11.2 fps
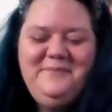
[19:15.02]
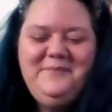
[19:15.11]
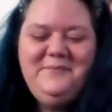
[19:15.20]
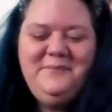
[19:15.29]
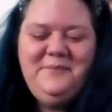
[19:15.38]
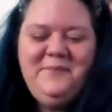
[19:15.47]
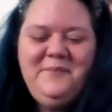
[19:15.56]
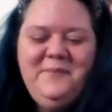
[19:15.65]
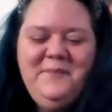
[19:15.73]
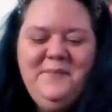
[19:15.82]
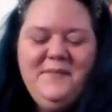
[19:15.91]

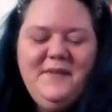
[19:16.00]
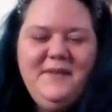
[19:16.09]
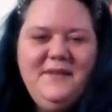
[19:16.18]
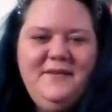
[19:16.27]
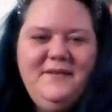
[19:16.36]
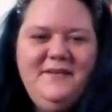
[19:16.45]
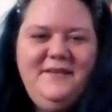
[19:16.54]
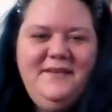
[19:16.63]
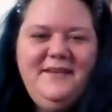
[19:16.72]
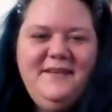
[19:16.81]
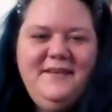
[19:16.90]

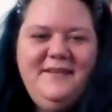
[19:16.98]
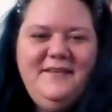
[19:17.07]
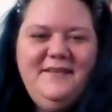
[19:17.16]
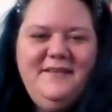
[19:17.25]
[no speech]